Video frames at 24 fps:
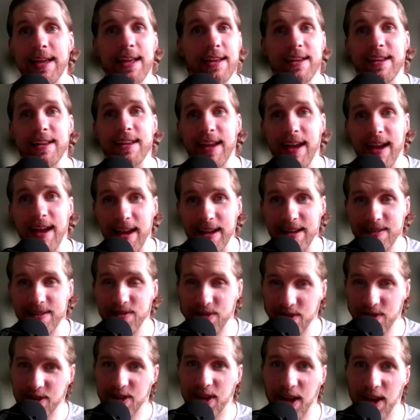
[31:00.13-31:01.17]
and i
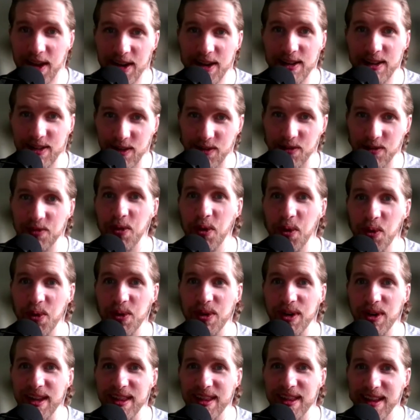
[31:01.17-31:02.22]
studied the
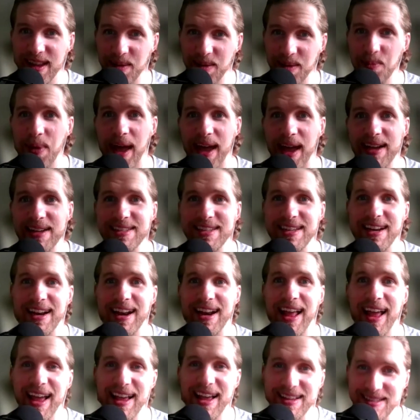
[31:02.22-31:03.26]
food and the impacts that
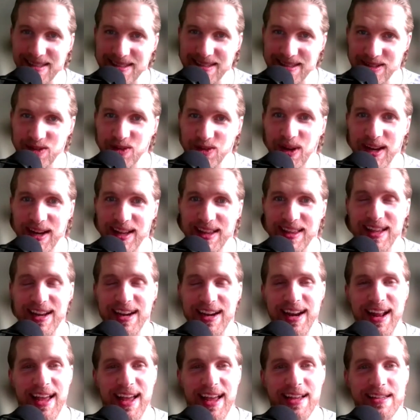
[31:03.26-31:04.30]
it has and the training that
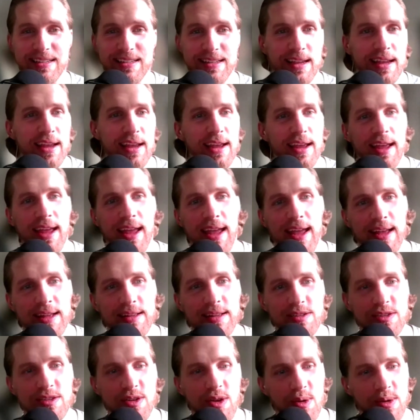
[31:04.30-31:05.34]
it has
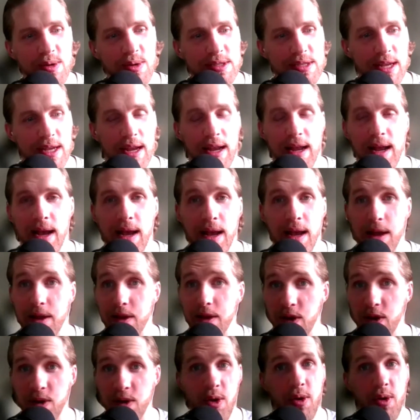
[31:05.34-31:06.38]
and so it's like
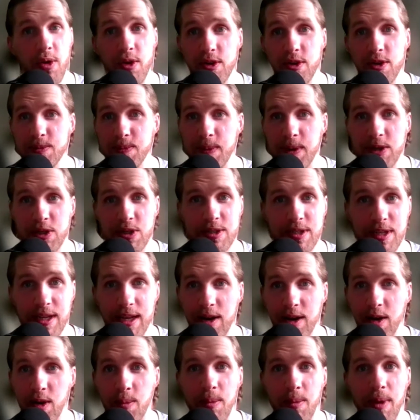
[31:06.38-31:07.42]
you know your specialty
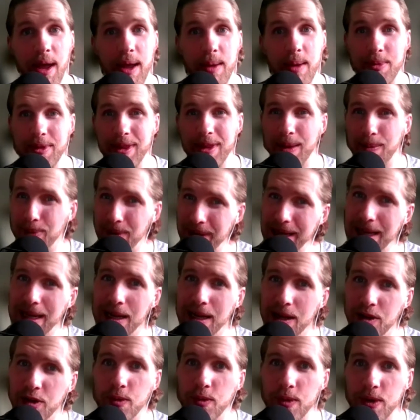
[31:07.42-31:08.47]
i know mine but they bleed
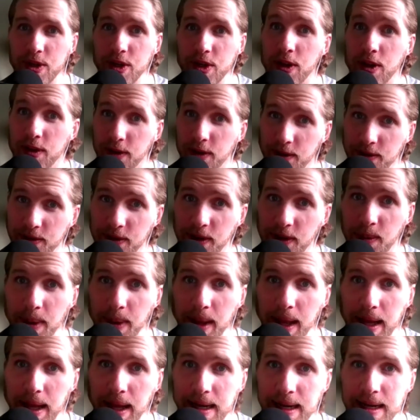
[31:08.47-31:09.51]
into each other a fair
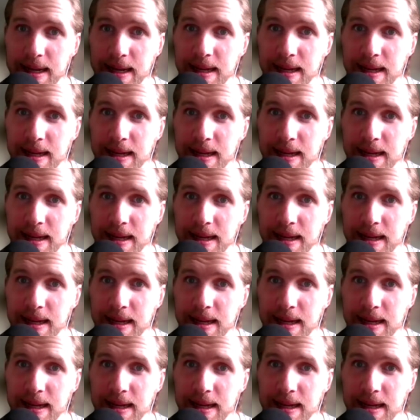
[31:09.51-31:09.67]
bit